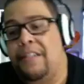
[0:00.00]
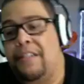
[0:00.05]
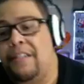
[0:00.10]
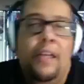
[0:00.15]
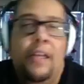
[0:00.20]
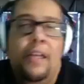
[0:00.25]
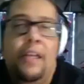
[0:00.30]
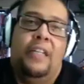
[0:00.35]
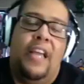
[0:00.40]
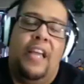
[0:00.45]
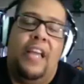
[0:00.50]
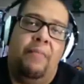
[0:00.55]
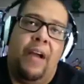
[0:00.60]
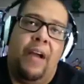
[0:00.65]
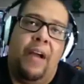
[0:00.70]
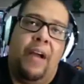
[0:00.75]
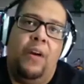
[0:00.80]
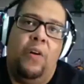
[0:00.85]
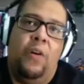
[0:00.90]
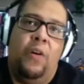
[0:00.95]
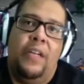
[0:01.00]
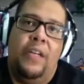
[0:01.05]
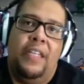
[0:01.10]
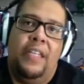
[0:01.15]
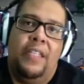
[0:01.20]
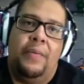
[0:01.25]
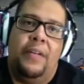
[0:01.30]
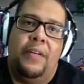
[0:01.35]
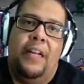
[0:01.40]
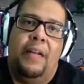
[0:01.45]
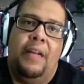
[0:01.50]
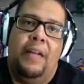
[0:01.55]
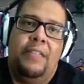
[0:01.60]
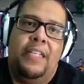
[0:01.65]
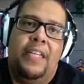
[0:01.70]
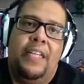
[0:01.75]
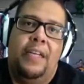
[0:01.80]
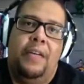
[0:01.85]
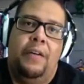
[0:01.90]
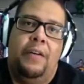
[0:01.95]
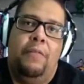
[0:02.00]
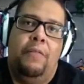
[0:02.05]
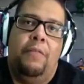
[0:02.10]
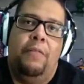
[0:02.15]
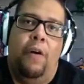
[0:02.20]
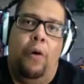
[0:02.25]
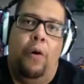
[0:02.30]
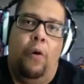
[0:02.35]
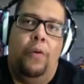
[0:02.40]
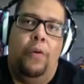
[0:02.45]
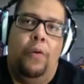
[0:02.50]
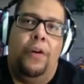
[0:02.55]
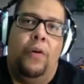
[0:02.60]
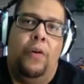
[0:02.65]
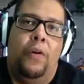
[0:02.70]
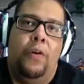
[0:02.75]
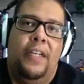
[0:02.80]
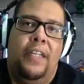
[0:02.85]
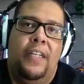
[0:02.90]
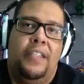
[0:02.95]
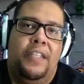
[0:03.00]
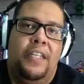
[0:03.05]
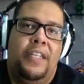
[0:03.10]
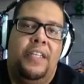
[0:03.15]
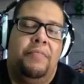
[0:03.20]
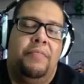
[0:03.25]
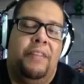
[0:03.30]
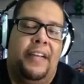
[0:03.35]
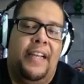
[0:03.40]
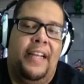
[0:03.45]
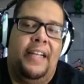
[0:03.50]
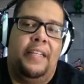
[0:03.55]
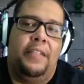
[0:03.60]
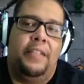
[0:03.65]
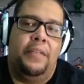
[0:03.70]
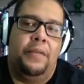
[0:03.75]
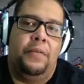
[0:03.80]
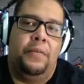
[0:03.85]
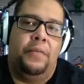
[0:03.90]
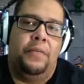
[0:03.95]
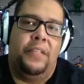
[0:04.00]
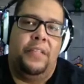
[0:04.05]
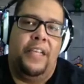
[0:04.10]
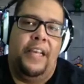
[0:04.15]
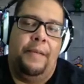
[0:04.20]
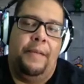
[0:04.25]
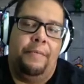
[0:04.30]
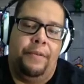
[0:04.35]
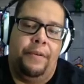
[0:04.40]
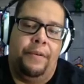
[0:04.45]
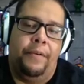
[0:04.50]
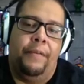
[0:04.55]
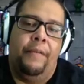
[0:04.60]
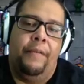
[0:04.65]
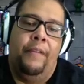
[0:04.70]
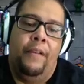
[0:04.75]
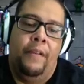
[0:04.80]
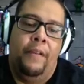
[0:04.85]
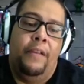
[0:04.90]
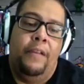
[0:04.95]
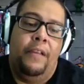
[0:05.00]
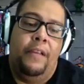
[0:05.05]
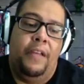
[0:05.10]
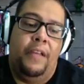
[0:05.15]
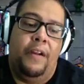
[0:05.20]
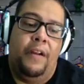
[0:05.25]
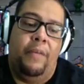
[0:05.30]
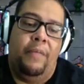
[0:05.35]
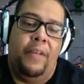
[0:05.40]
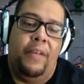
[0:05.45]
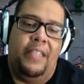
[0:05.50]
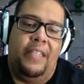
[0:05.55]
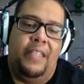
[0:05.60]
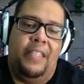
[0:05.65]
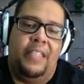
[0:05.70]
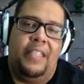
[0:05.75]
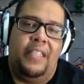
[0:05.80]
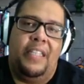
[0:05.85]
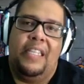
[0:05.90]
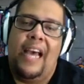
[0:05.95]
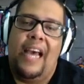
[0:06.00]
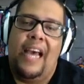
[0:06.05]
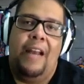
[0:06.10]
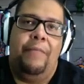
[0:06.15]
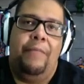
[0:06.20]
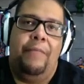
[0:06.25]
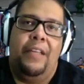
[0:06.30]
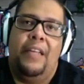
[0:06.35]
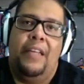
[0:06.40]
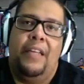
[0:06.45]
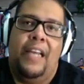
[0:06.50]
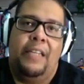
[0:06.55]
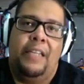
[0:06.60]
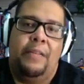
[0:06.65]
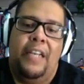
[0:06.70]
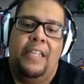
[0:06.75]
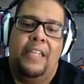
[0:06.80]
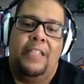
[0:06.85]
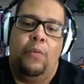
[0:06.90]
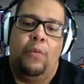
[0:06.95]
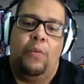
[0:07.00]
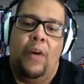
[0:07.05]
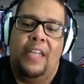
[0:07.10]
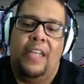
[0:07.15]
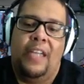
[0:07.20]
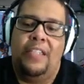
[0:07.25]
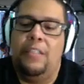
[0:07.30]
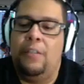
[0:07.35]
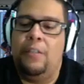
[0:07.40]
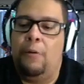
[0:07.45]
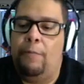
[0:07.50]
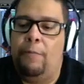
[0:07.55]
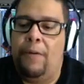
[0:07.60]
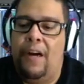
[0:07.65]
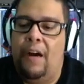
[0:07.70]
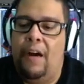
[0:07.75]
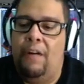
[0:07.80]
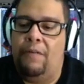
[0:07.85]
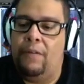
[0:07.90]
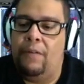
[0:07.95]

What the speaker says: they might go in this one. And I'm still holding on that she's related to the Emperor. It's got to be an explanation why she's so powerful.